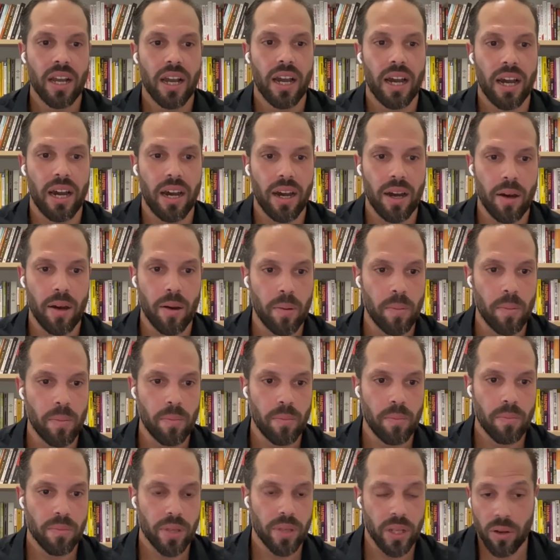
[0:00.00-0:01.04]

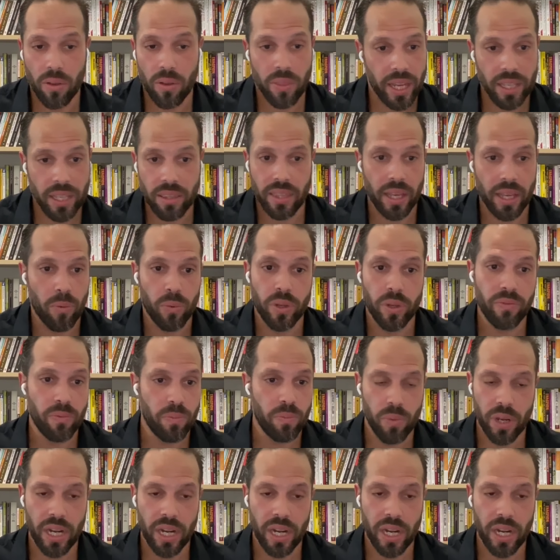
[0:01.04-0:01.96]
that we've